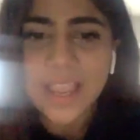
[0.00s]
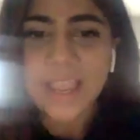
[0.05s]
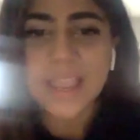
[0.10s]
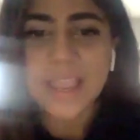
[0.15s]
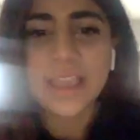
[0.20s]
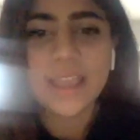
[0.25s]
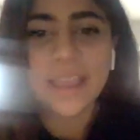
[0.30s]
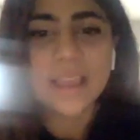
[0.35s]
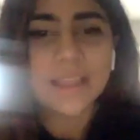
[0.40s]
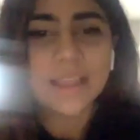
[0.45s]

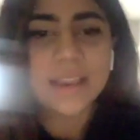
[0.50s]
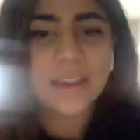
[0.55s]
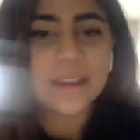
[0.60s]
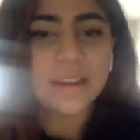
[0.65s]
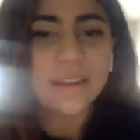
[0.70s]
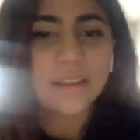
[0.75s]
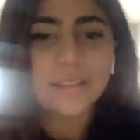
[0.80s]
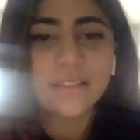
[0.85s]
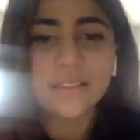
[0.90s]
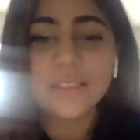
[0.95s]

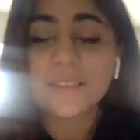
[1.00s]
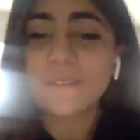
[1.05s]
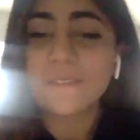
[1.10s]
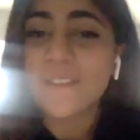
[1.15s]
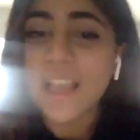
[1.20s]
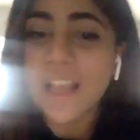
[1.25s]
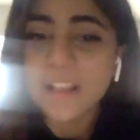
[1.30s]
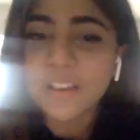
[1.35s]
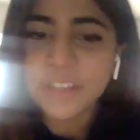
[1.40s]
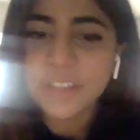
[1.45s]
and the
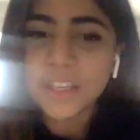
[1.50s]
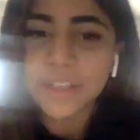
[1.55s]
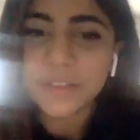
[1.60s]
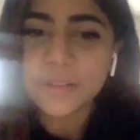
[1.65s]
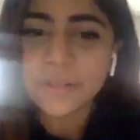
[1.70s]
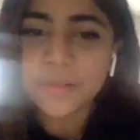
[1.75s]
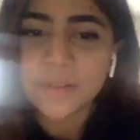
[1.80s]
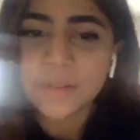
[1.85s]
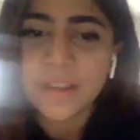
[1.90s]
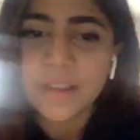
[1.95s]

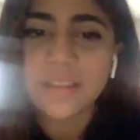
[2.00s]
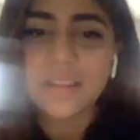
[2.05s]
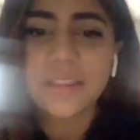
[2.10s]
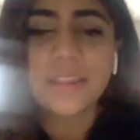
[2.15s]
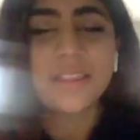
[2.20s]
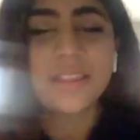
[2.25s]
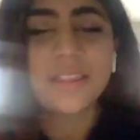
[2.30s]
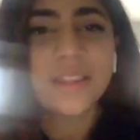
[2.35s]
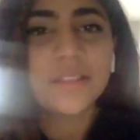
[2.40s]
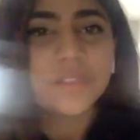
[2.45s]
value
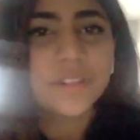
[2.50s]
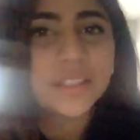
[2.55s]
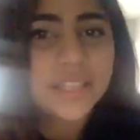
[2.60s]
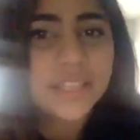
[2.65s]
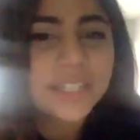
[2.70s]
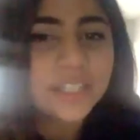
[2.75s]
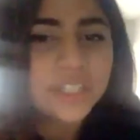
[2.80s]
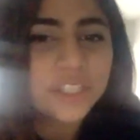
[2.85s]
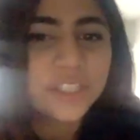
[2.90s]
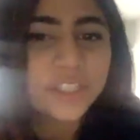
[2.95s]
in the
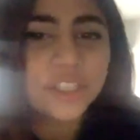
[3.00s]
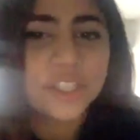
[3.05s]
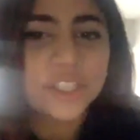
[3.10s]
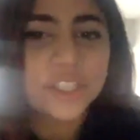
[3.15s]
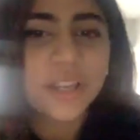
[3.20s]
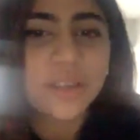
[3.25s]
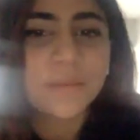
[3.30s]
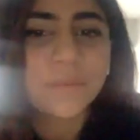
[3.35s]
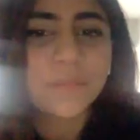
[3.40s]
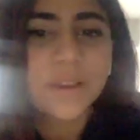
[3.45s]

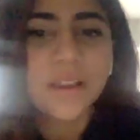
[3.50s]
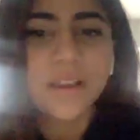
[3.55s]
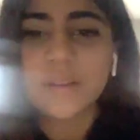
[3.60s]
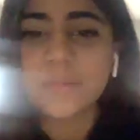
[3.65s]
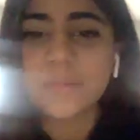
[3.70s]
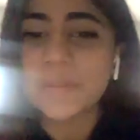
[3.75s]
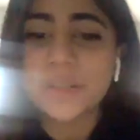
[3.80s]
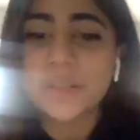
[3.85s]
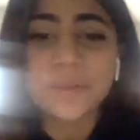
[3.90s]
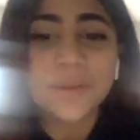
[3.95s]
relationship
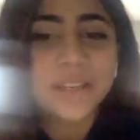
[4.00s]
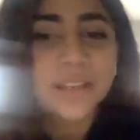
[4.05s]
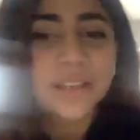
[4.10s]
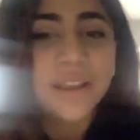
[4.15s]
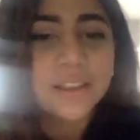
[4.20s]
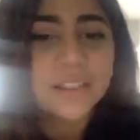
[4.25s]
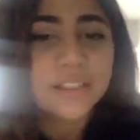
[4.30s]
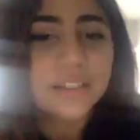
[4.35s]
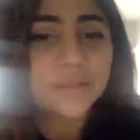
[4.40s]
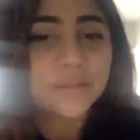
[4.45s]
uh, between
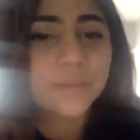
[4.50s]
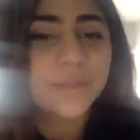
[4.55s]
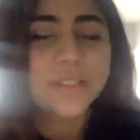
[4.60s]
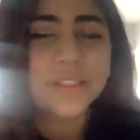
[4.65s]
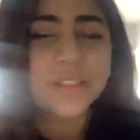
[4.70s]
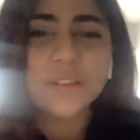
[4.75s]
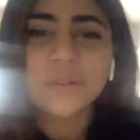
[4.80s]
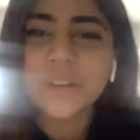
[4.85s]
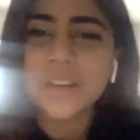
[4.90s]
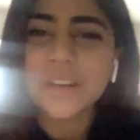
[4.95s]

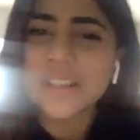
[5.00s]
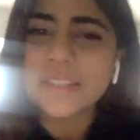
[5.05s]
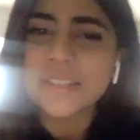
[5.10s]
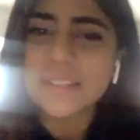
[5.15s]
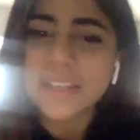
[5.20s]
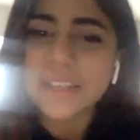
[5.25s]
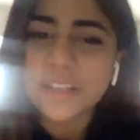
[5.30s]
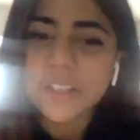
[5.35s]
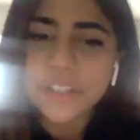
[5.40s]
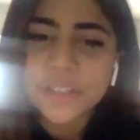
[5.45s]
customers and
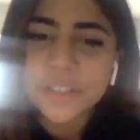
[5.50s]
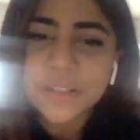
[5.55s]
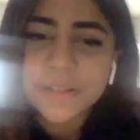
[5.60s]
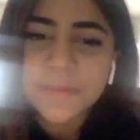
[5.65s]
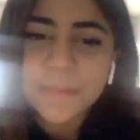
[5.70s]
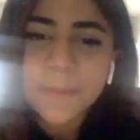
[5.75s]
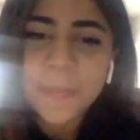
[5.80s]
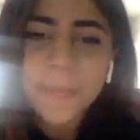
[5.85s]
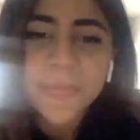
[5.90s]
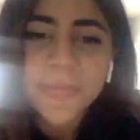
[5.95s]

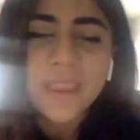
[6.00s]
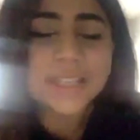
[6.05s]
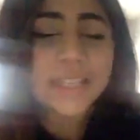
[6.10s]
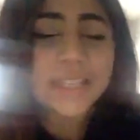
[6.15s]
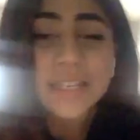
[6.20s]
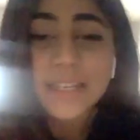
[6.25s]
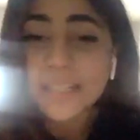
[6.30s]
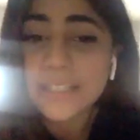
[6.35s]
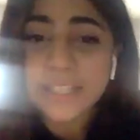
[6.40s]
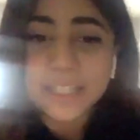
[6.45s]
organization.
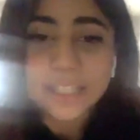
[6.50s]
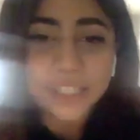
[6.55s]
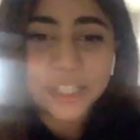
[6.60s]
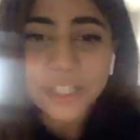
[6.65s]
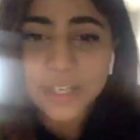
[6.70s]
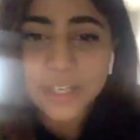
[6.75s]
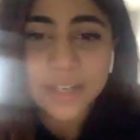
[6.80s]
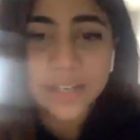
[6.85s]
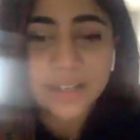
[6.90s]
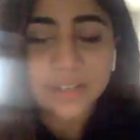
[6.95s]
In
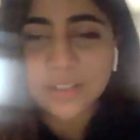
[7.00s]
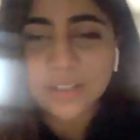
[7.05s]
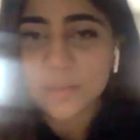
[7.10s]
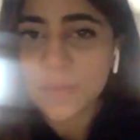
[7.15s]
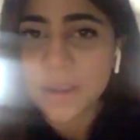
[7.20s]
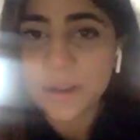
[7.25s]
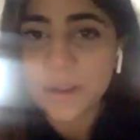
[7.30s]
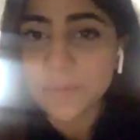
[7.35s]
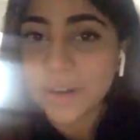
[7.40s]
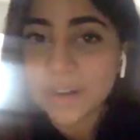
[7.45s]
addition to
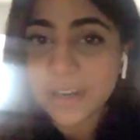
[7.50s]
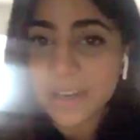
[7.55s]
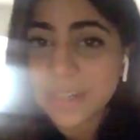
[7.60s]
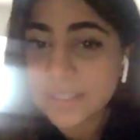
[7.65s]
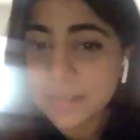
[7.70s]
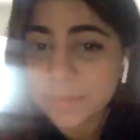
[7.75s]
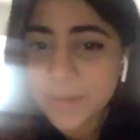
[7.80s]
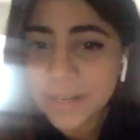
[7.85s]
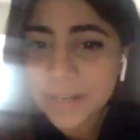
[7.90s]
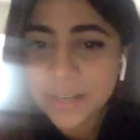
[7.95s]
my work
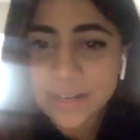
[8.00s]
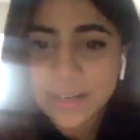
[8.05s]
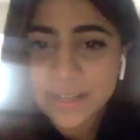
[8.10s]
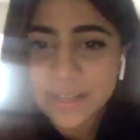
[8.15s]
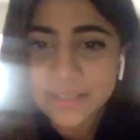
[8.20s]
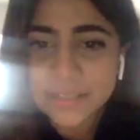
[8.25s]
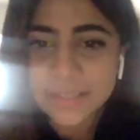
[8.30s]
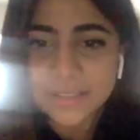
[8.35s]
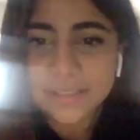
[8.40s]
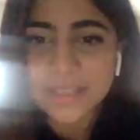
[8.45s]

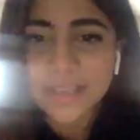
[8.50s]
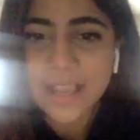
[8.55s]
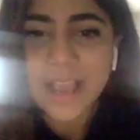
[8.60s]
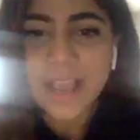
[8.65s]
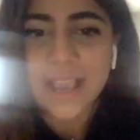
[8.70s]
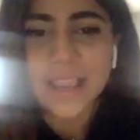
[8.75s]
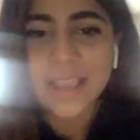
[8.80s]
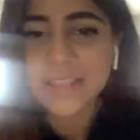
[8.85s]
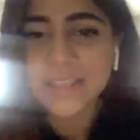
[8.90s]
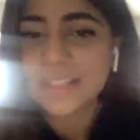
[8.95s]
experience,
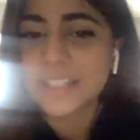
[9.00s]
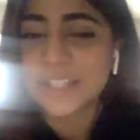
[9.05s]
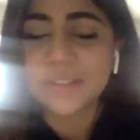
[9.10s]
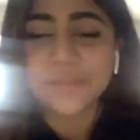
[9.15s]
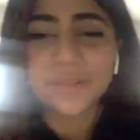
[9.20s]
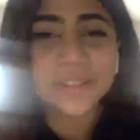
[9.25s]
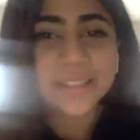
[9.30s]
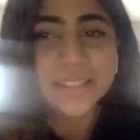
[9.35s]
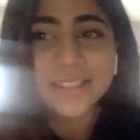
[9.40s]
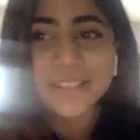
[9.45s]
I had to
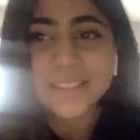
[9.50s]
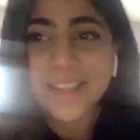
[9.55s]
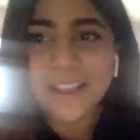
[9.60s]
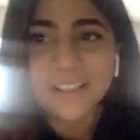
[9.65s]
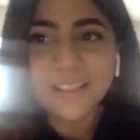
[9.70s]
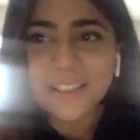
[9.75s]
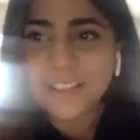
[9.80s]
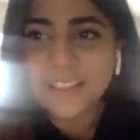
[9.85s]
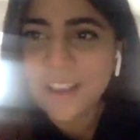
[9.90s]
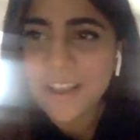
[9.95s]
use
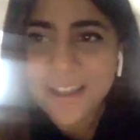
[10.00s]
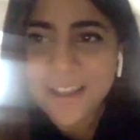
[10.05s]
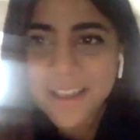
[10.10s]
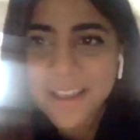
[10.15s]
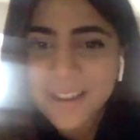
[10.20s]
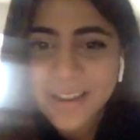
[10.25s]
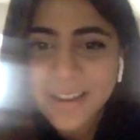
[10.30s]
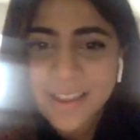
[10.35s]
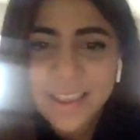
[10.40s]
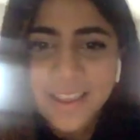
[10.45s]
Excel a
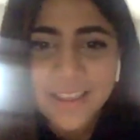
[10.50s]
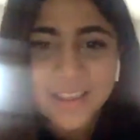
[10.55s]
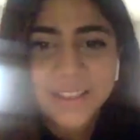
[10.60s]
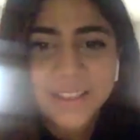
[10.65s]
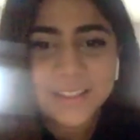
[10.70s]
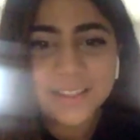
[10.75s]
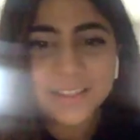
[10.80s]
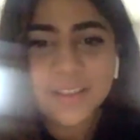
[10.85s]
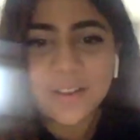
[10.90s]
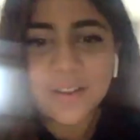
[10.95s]
lot.
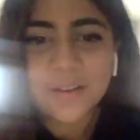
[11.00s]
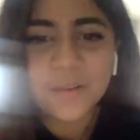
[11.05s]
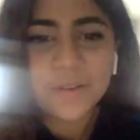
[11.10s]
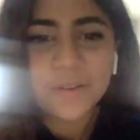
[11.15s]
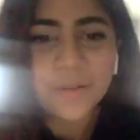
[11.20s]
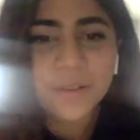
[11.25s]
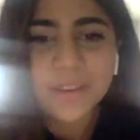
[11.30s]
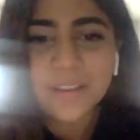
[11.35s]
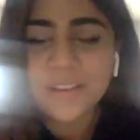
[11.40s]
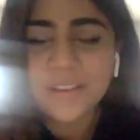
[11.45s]
So,
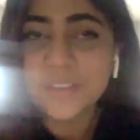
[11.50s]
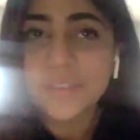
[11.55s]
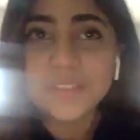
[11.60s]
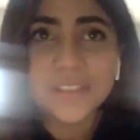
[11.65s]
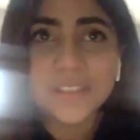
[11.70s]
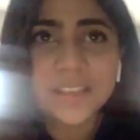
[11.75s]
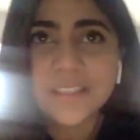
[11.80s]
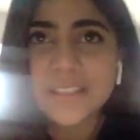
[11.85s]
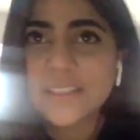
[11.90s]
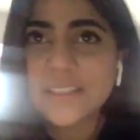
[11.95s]

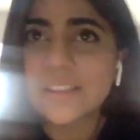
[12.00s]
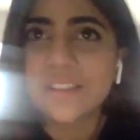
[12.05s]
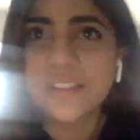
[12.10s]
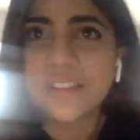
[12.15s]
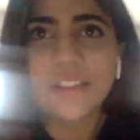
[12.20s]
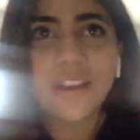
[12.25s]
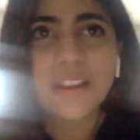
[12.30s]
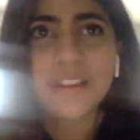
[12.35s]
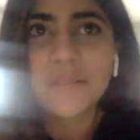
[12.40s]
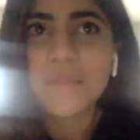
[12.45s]
using Excel a
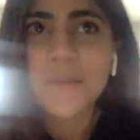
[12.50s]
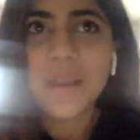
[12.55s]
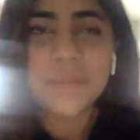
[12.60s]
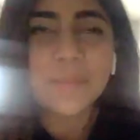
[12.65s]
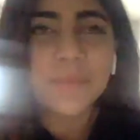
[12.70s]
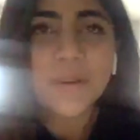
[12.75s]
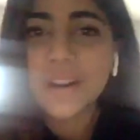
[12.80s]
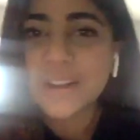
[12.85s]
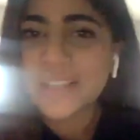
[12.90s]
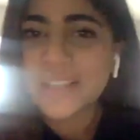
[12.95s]
lot in my
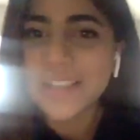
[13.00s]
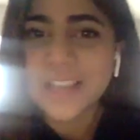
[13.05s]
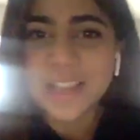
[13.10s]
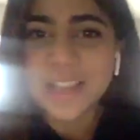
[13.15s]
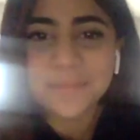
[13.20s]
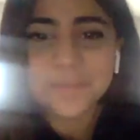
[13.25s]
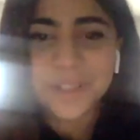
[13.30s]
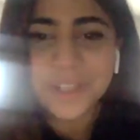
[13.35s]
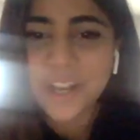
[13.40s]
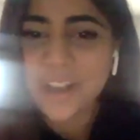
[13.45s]
part
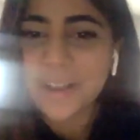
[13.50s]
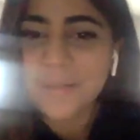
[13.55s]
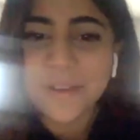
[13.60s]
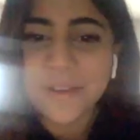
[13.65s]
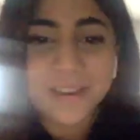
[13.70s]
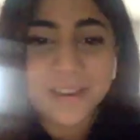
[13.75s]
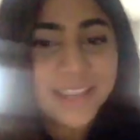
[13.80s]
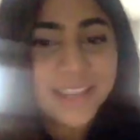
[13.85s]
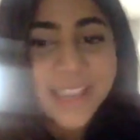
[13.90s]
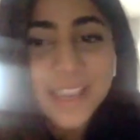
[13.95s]
time job
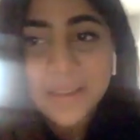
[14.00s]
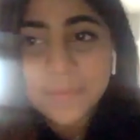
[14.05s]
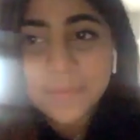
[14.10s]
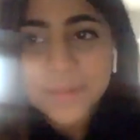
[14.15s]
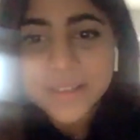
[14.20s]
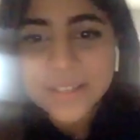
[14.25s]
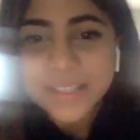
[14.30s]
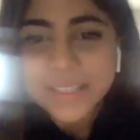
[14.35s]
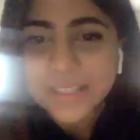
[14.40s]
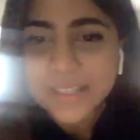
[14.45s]
on
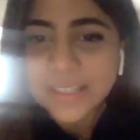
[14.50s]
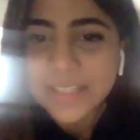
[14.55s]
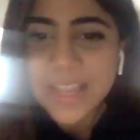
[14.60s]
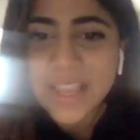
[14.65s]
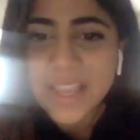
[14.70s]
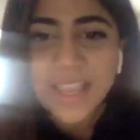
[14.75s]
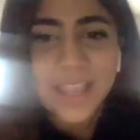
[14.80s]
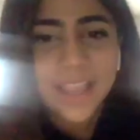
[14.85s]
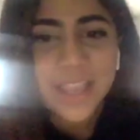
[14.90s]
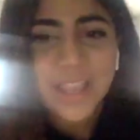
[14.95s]
campus,
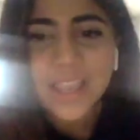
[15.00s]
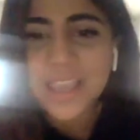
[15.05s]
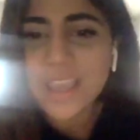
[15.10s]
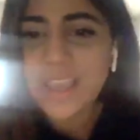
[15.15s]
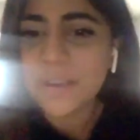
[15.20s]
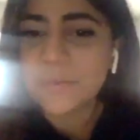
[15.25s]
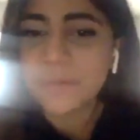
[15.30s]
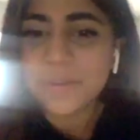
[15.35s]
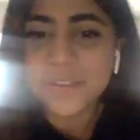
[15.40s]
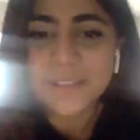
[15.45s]

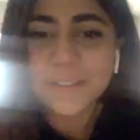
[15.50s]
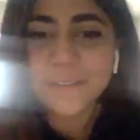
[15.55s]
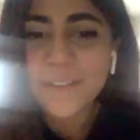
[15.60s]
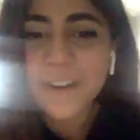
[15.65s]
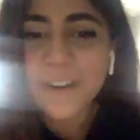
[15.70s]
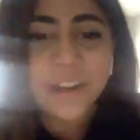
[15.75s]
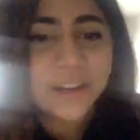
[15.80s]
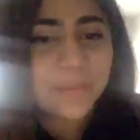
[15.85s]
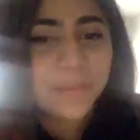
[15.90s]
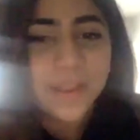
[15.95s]
it was
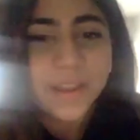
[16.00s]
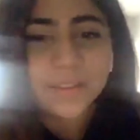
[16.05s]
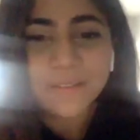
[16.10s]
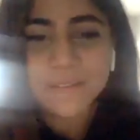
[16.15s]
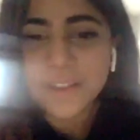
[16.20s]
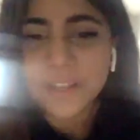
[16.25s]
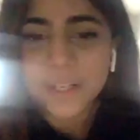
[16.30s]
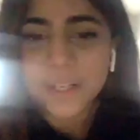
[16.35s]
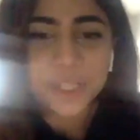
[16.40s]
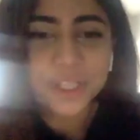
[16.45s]
very
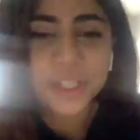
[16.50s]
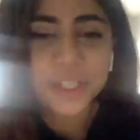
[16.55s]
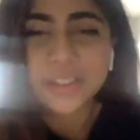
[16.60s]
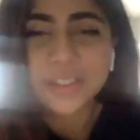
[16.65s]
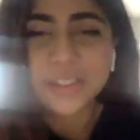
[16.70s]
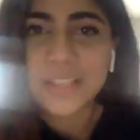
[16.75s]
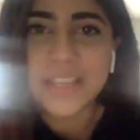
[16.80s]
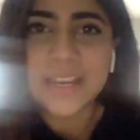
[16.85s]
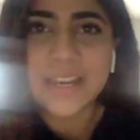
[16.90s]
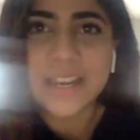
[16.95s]

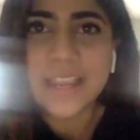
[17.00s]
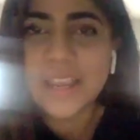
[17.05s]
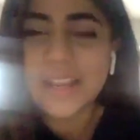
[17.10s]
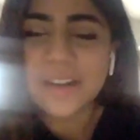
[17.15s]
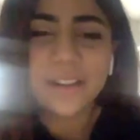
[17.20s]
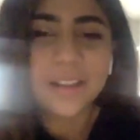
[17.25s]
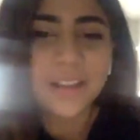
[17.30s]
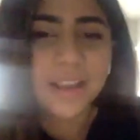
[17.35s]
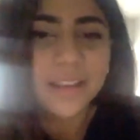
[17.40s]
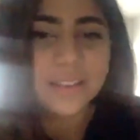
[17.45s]
beneficial in
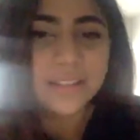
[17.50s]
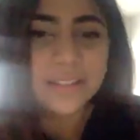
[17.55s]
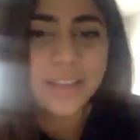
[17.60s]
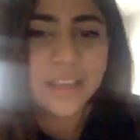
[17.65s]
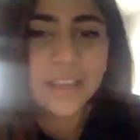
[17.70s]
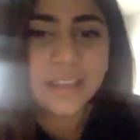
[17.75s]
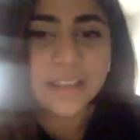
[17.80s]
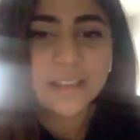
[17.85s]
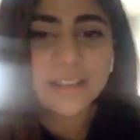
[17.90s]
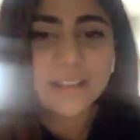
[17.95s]

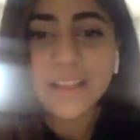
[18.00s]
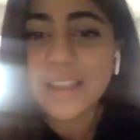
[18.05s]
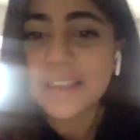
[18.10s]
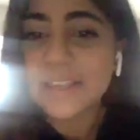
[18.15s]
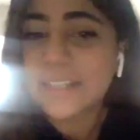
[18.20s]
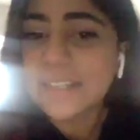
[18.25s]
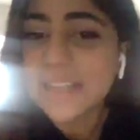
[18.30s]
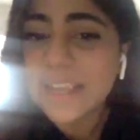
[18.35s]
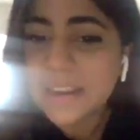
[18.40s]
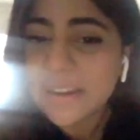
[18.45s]
analyzing
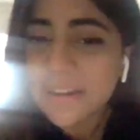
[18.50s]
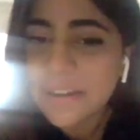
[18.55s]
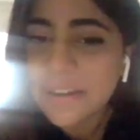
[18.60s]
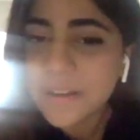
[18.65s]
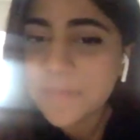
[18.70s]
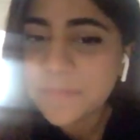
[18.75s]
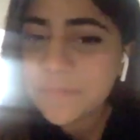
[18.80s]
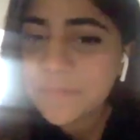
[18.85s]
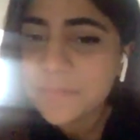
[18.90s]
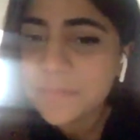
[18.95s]
client
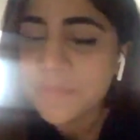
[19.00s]
data.